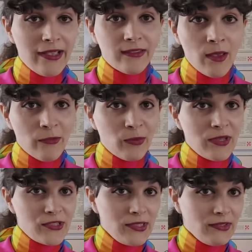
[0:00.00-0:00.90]
in some
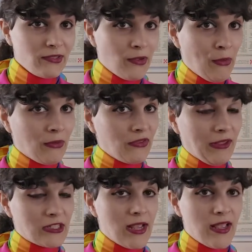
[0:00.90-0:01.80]
species, so
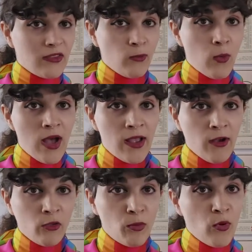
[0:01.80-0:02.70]
such as
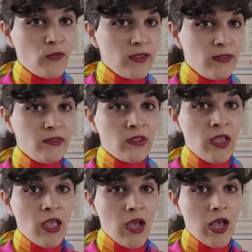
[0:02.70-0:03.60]
wild bovids,